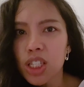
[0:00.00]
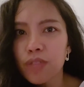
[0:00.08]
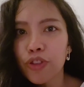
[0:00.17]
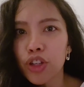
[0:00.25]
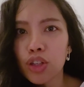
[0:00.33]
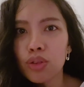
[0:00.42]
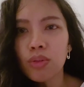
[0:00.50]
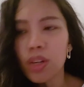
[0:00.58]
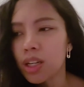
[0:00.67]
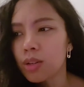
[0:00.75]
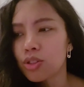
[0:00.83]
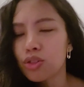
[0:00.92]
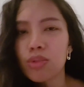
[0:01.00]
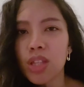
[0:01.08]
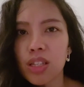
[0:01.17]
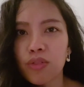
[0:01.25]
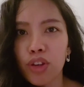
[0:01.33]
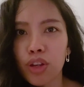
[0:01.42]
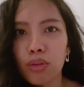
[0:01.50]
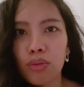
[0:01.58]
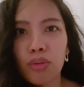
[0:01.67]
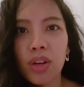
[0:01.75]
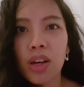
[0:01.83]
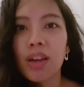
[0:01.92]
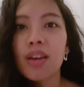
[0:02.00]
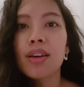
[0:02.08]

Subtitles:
this is for you, and I was doing this for you,